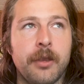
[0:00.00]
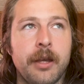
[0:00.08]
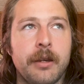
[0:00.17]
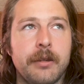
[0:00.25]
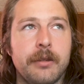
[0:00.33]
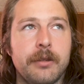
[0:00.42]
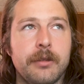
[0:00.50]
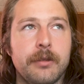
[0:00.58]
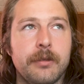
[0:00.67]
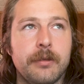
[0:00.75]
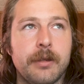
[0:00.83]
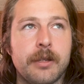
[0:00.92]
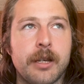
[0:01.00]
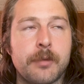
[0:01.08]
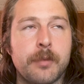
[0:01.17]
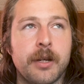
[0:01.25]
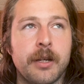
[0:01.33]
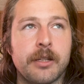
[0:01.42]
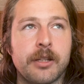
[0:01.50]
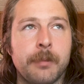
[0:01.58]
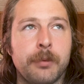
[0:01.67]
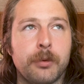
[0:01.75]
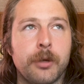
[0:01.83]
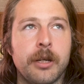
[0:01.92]
that has been
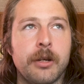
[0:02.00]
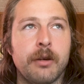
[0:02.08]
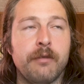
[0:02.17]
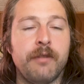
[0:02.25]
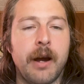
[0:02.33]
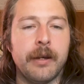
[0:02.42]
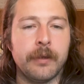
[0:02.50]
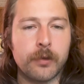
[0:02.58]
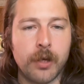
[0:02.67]
exemplary here in finding those